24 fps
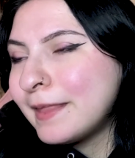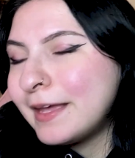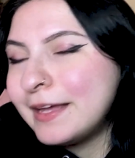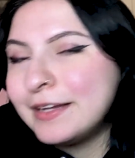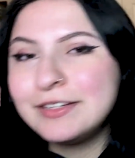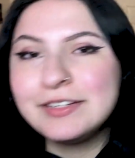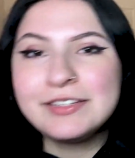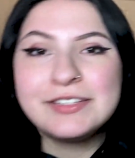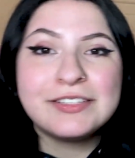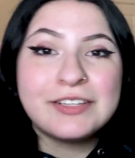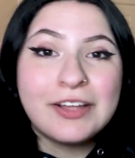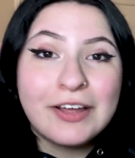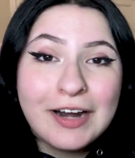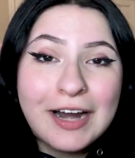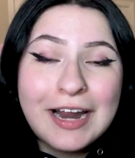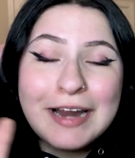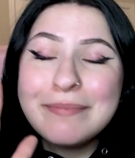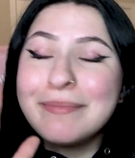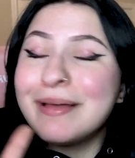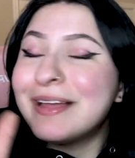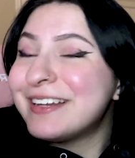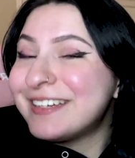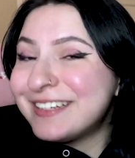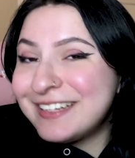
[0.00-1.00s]
I just thought
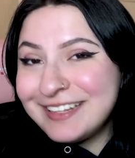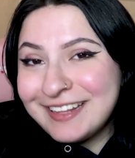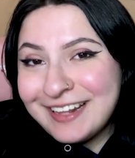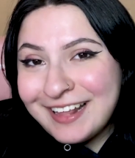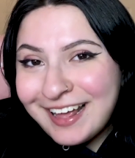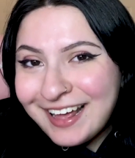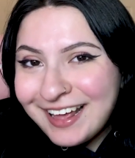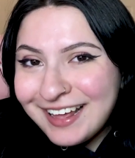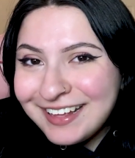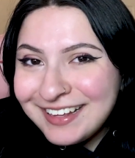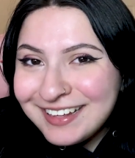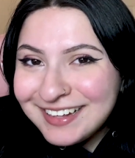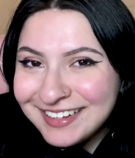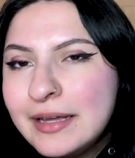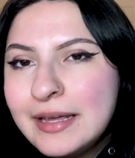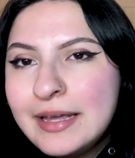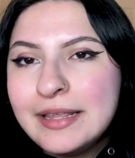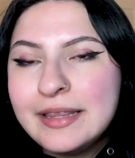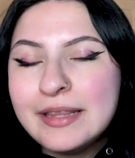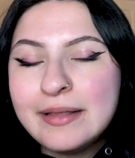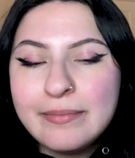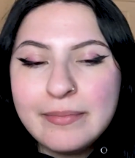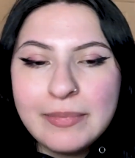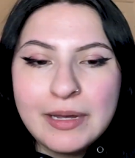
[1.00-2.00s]
I'd mention that.
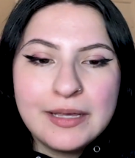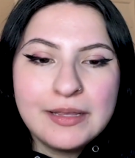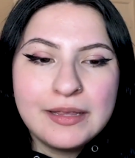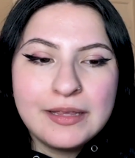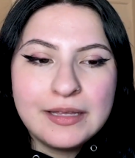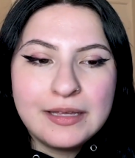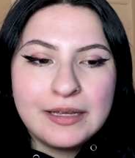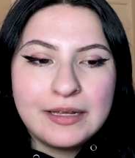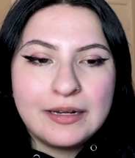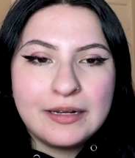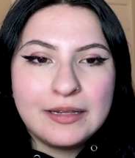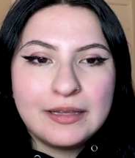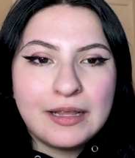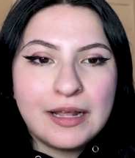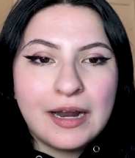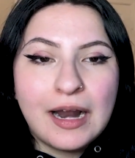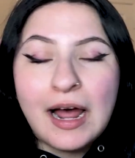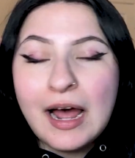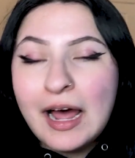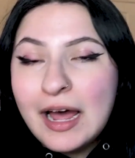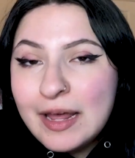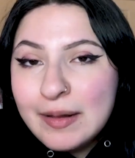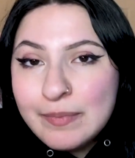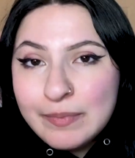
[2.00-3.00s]
And the method that
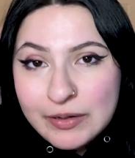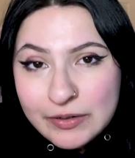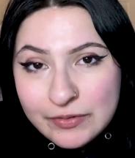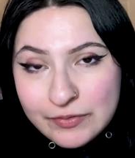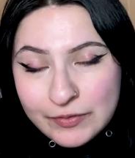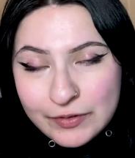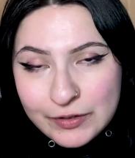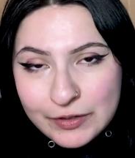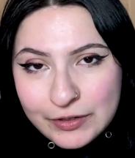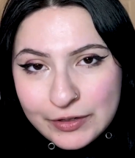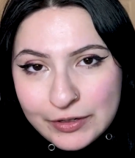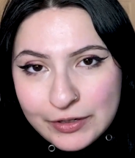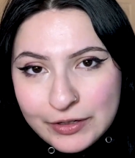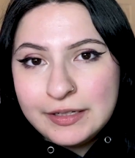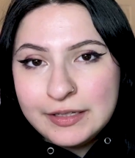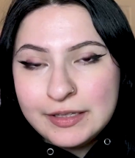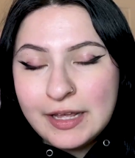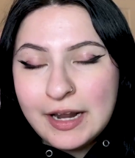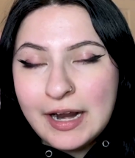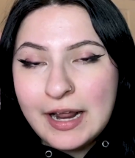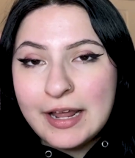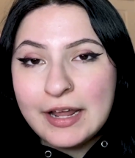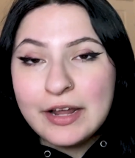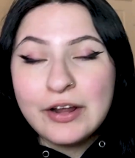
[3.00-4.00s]
I prefer,
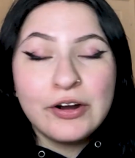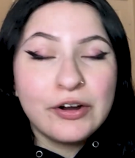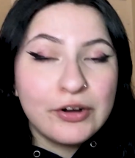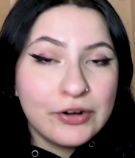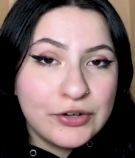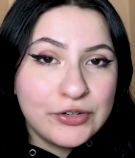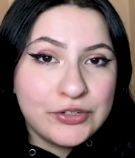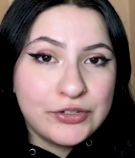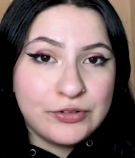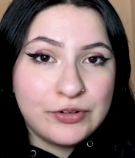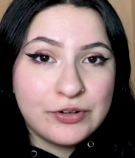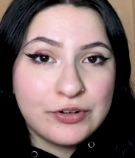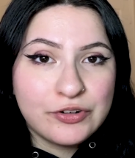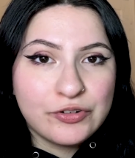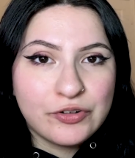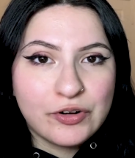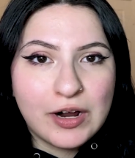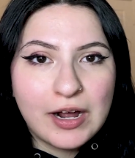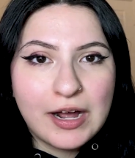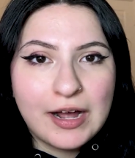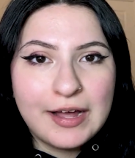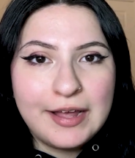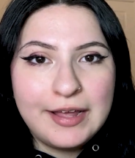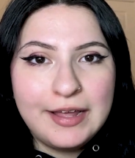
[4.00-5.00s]
that I encourage you to
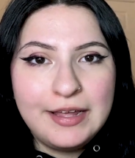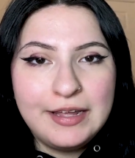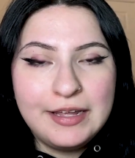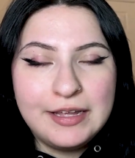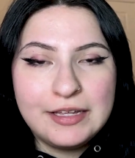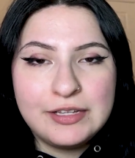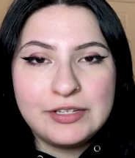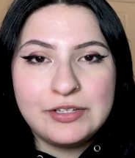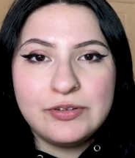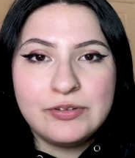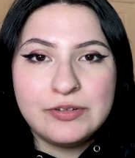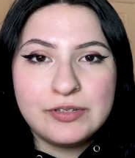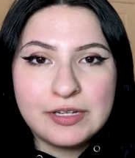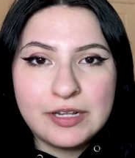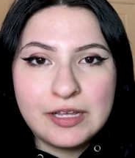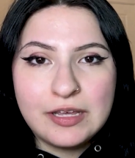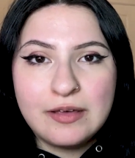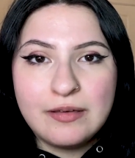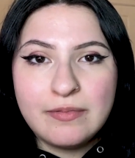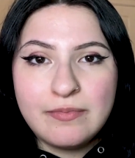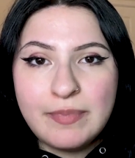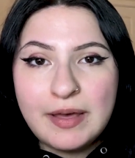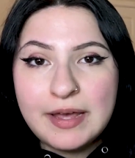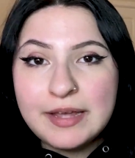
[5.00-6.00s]
try, is
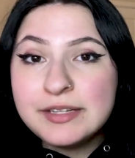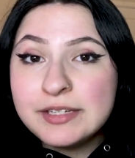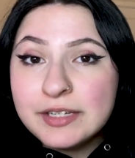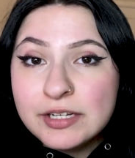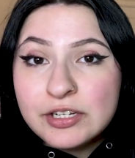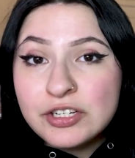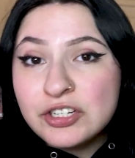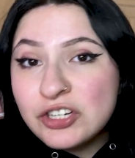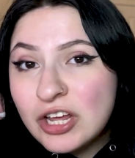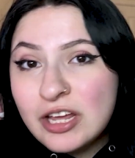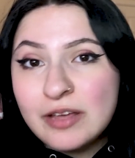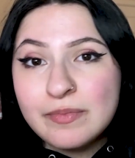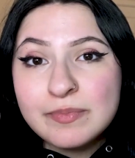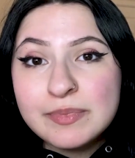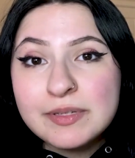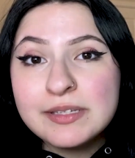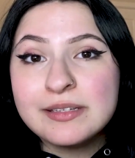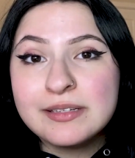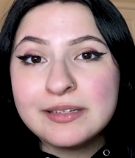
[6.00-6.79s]
using basic shapes.